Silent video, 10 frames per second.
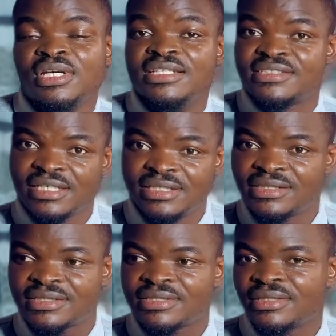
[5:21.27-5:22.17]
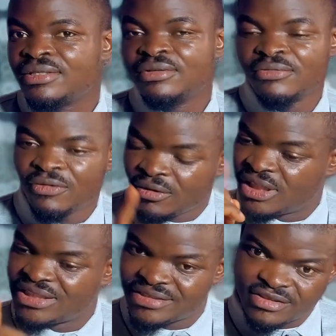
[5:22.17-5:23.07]
in series for
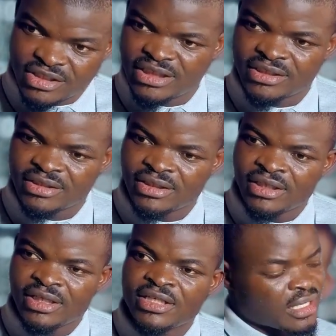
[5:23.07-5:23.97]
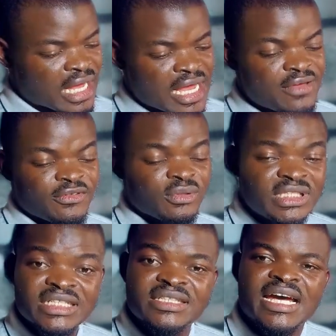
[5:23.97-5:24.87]
each string. High
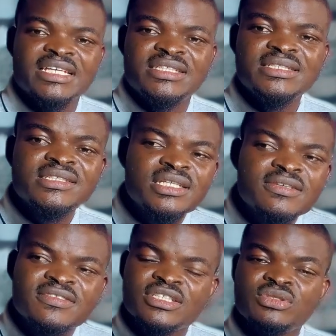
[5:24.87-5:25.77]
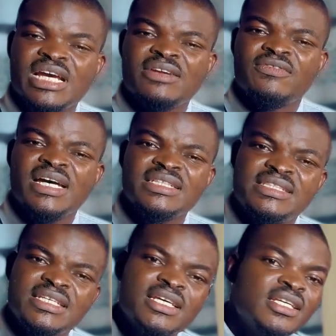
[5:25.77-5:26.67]
voltage that it is gives you the
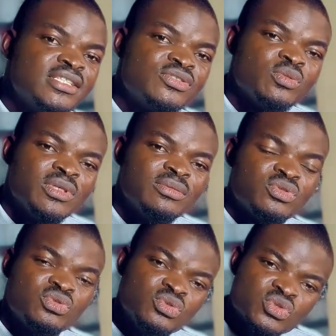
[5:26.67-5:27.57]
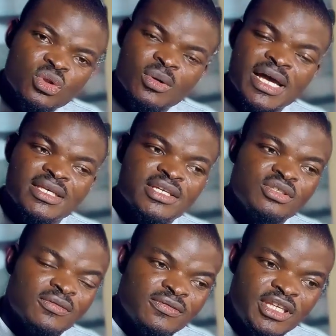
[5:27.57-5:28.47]
advantage to be able to use lower gauge
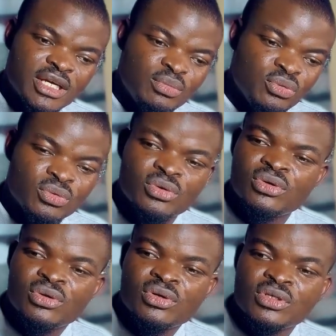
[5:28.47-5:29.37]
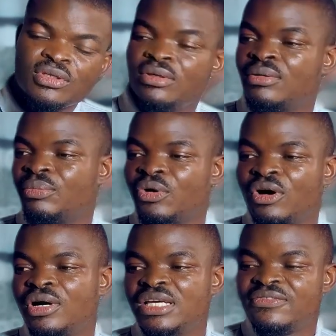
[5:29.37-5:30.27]
of cable.
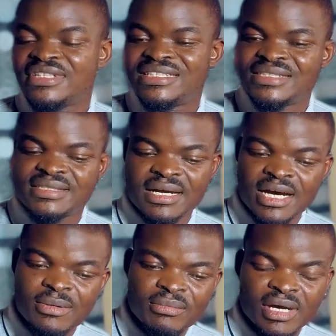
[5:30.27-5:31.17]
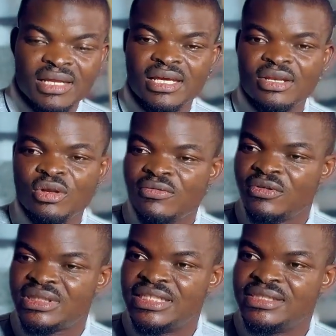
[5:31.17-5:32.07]
But if it is a low
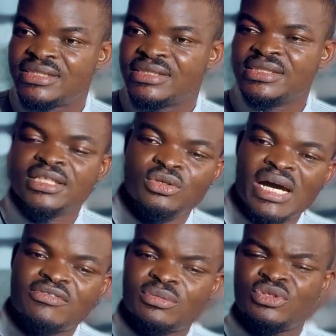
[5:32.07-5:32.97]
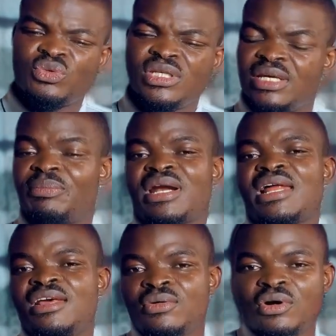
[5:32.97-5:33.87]
voltage, you have to be doing a
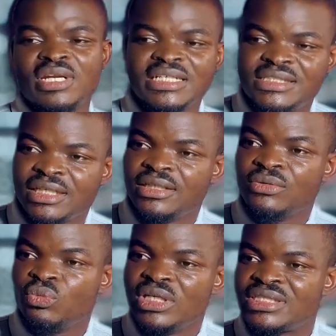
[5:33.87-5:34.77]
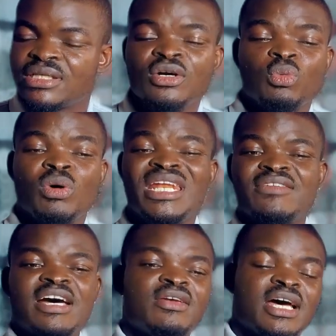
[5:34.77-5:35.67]
parallel connection, which when
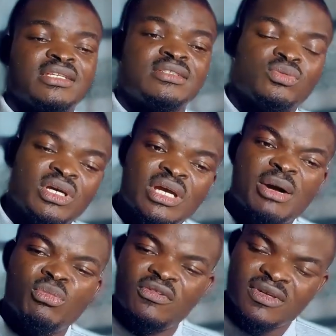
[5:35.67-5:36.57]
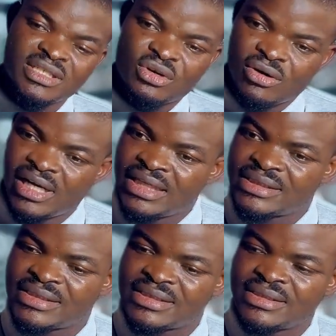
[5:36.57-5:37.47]
you are moving
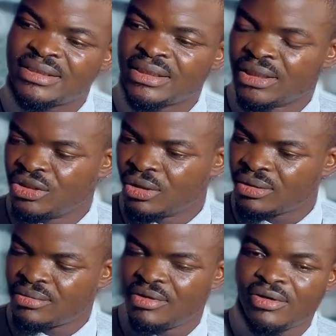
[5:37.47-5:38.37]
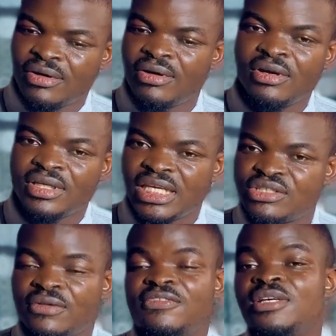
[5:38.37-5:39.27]
currents, your gauge
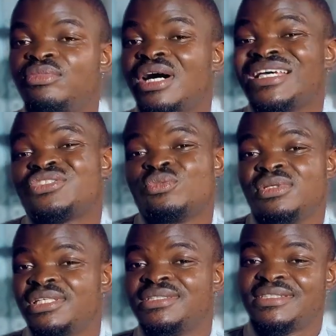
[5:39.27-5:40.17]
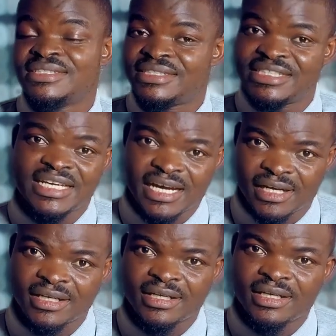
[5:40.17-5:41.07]
of cable has to be thicker.
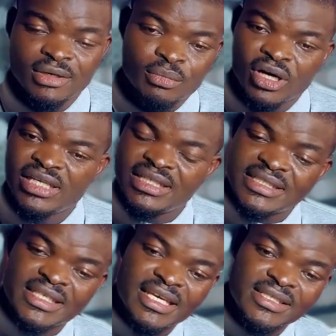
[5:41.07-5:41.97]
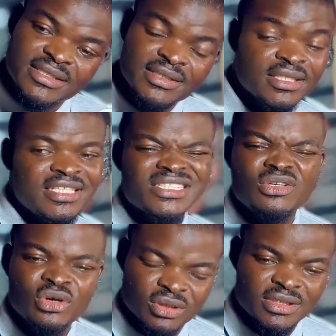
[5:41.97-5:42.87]
But in this case, it's
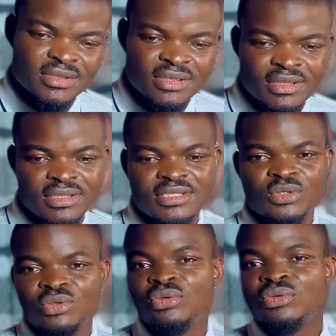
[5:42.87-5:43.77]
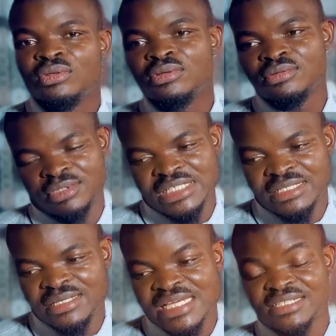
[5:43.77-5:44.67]
not. So that's